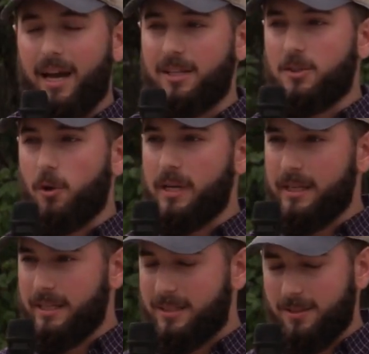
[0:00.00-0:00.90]
And so he,
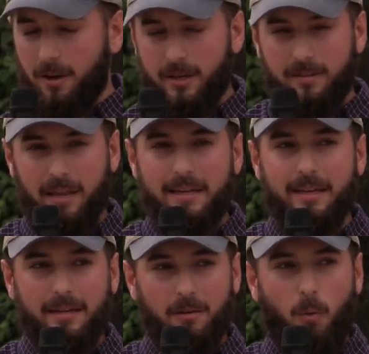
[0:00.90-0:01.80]
he started
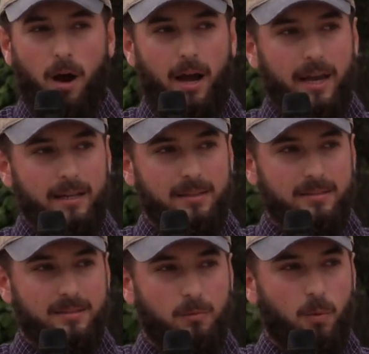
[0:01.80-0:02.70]
thinking, why
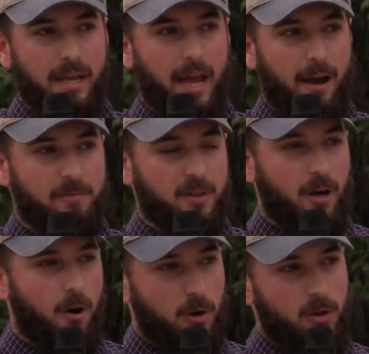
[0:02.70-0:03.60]
did we have to
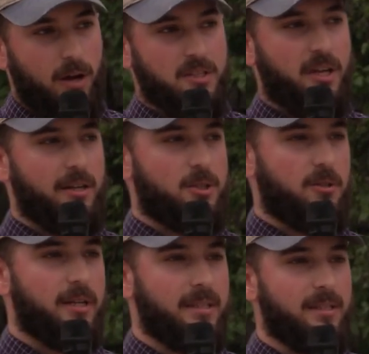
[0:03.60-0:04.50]
go across
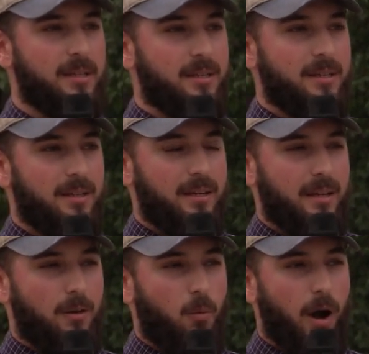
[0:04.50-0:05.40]
country?
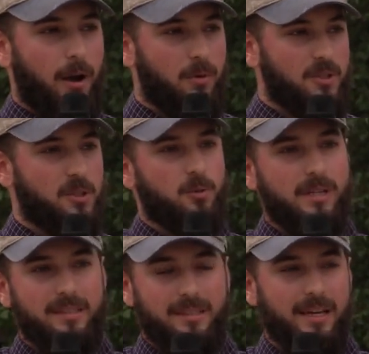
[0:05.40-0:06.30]
Why was
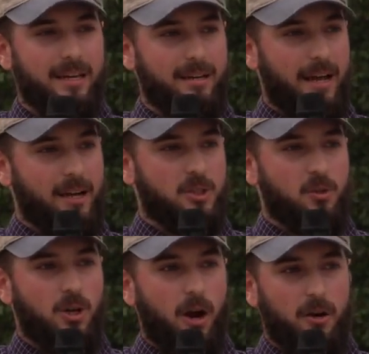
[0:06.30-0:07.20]
Louisiana
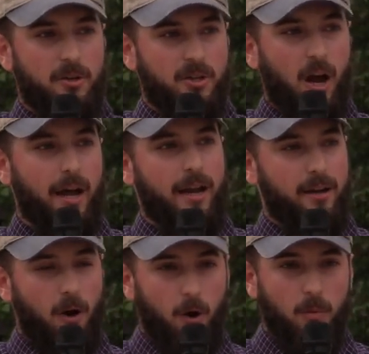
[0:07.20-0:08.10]
National Guard not
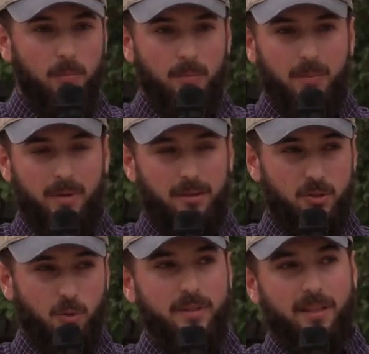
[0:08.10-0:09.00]
at home?
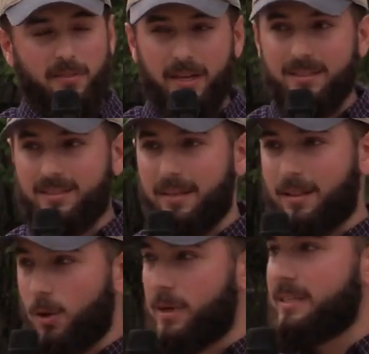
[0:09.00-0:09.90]
doing the things that
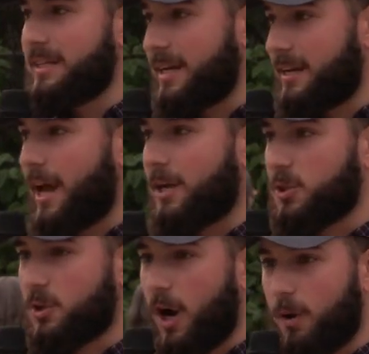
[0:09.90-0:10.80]
the Louisiana
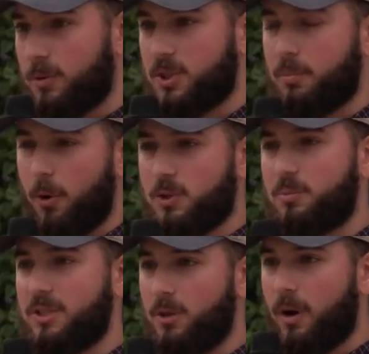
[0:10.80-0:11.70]
National Guard was supposed
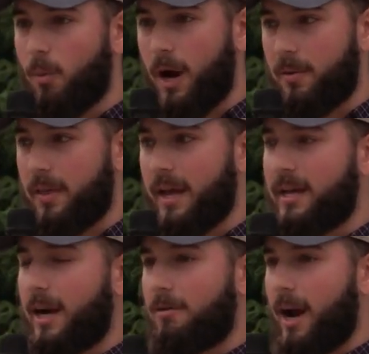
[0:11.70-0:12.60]
to be doing. Why were they
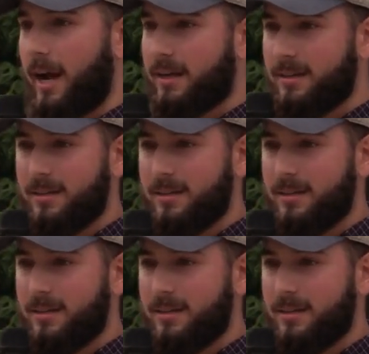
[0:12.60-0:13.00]
in Iraq?